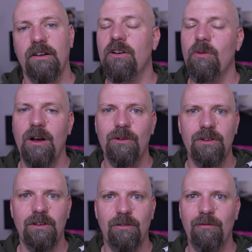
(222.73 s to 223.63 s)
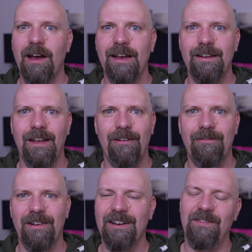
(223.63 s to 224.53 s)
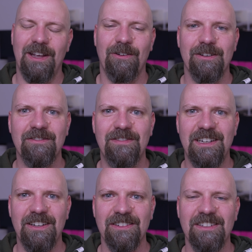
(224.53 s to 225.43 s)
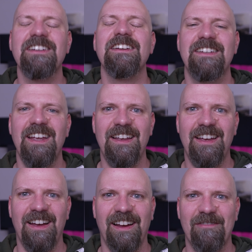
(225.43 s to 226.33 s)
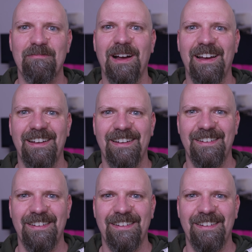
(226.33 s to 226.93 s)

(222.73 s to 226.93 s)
Go out, ride, have fun, and make awesome videos. Take care. Bye.